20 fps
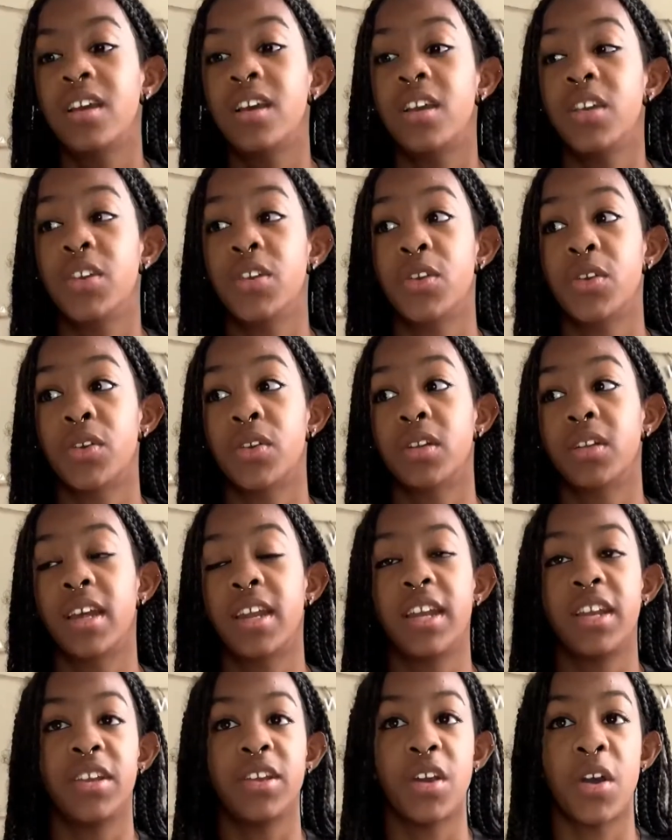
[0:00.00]
You're
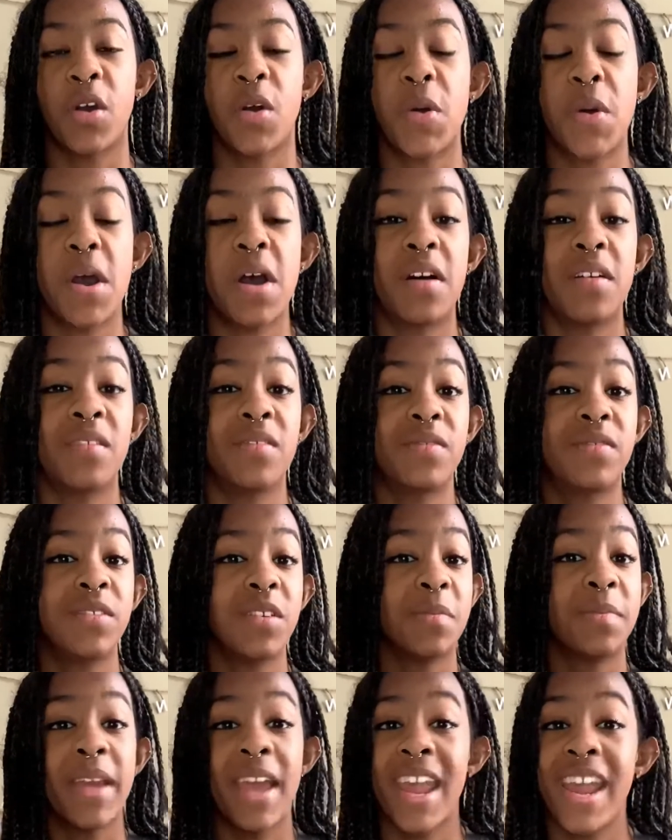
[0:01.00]
letting go of your
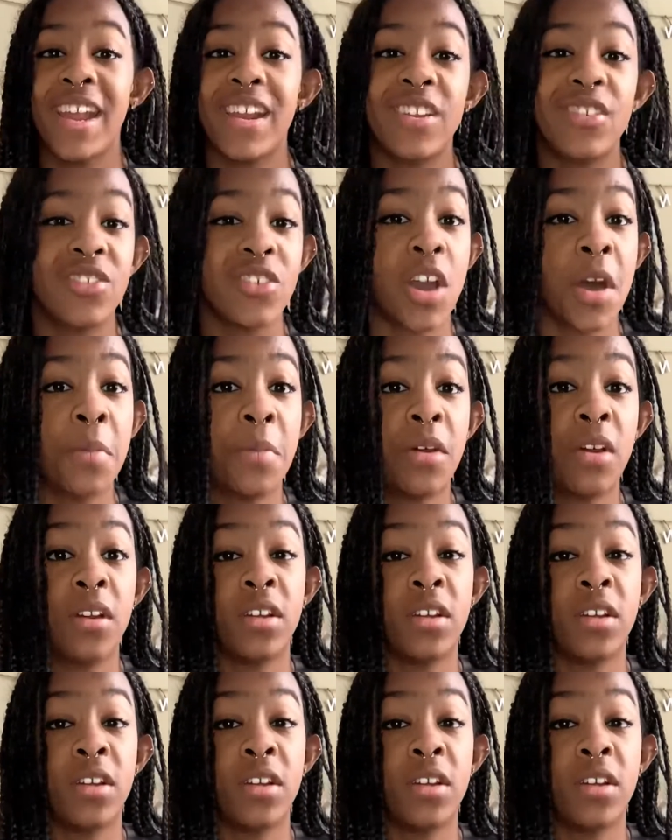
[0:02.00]
pain and trauma.